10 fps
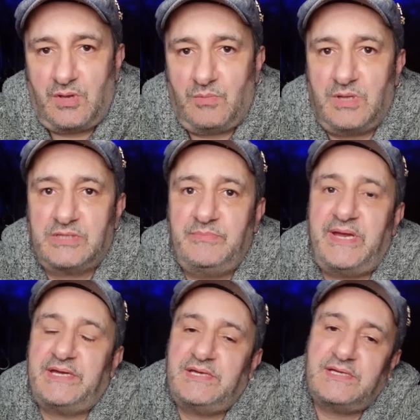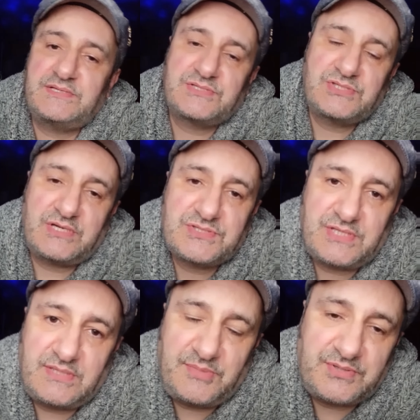Welcome back again to Joe
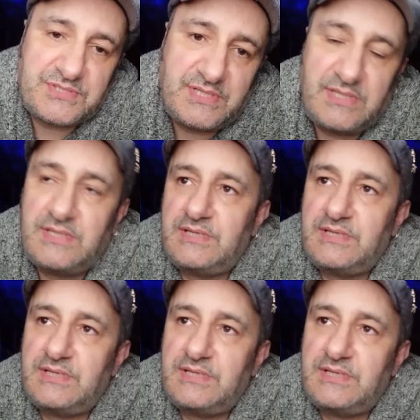Stunner Boxing.